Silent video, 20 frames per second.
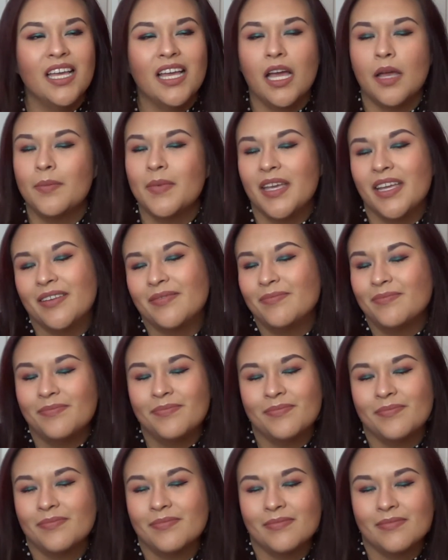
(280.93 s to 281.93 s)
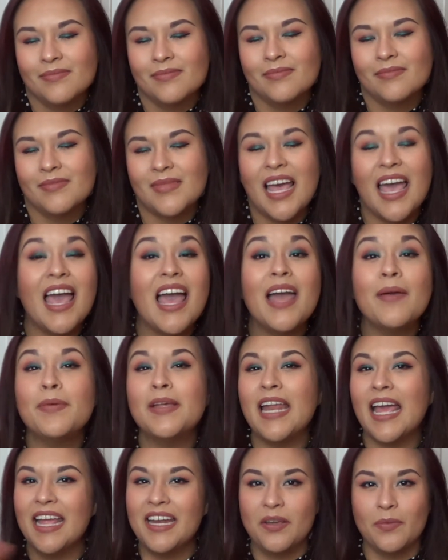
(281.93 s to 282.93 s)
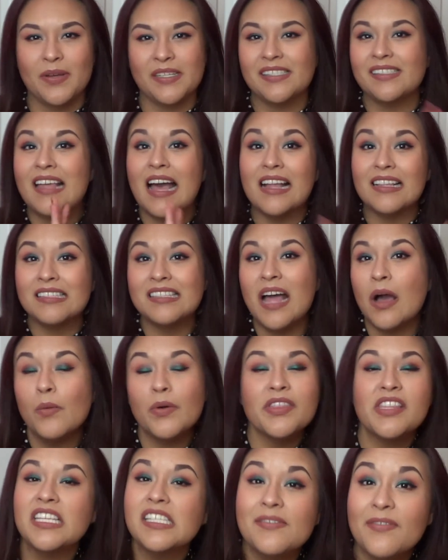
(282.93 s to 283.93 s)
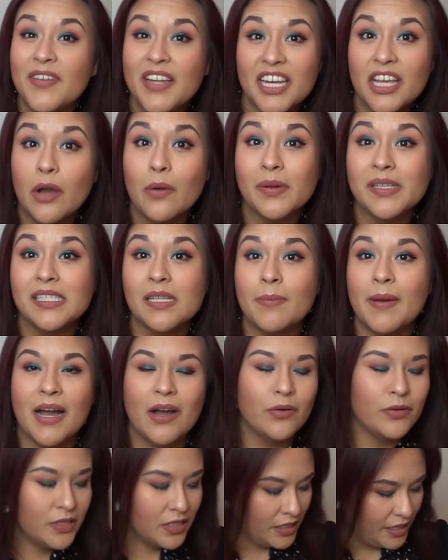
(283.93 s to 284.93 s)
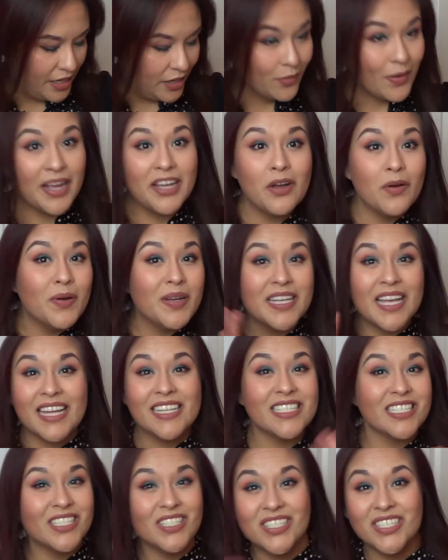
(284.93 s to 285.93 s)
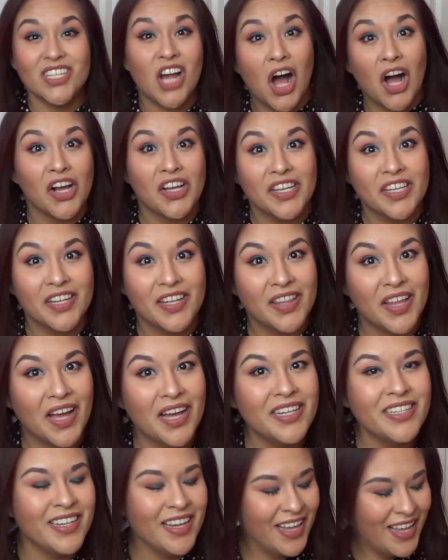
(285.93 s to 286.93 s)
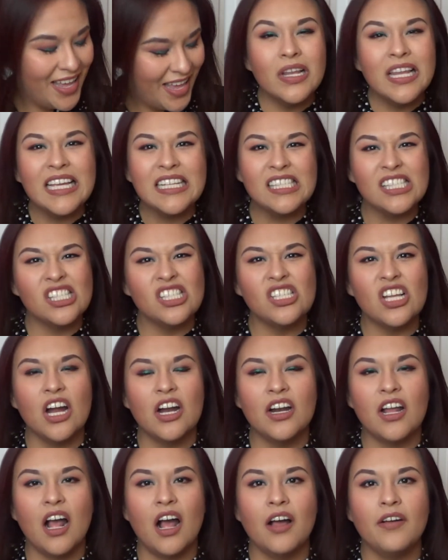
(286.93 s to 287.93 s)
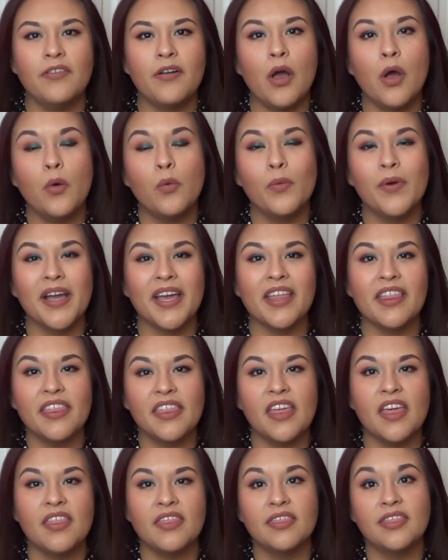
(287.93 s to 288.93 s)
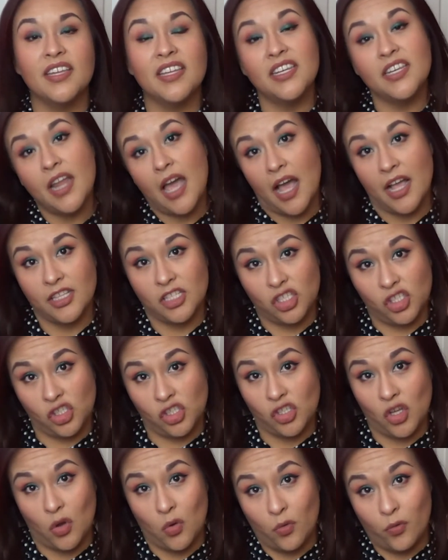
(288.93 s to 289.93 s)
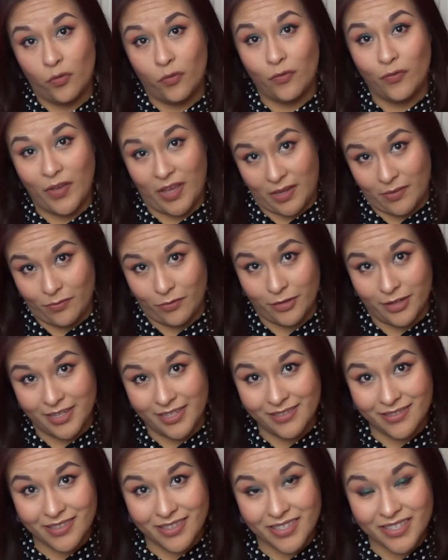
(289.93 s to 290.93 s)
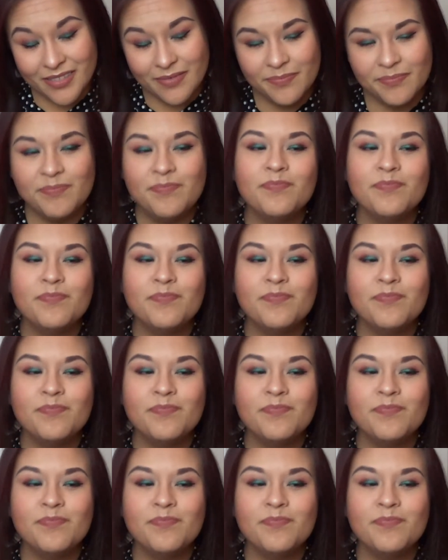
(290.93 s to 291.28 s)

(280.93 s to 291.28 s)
I mean, but anyways, that's not what this video is about. Here I go again, talking a lot. So let's start off with the not so favorites.